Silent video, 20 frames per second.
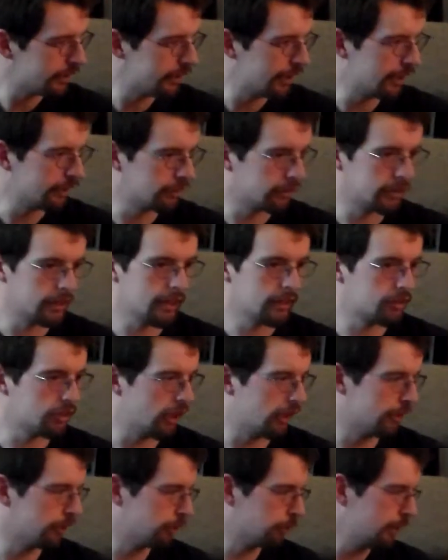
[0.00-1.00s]
Now that that's
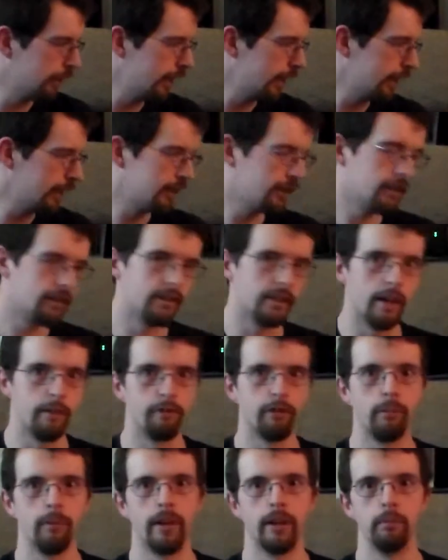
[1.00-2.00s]
out of the way,
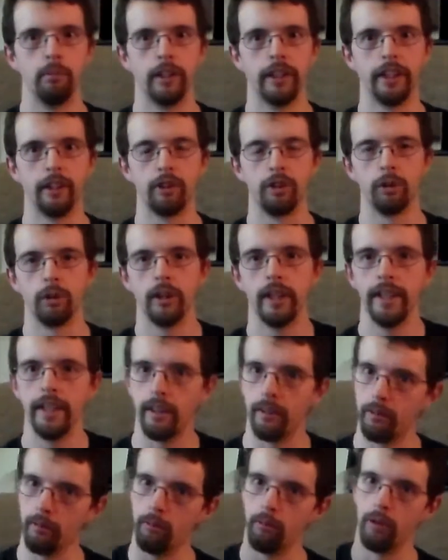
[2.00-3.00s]
time for my
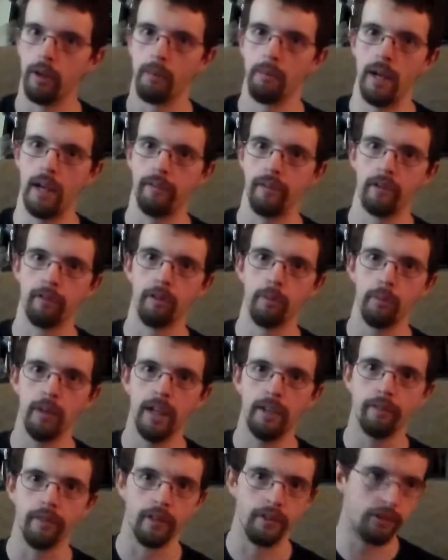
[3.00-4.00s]
obligatory what I'm having for
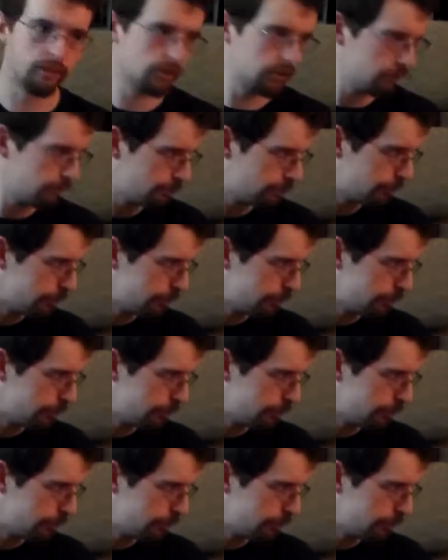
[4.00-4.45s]
breakfast.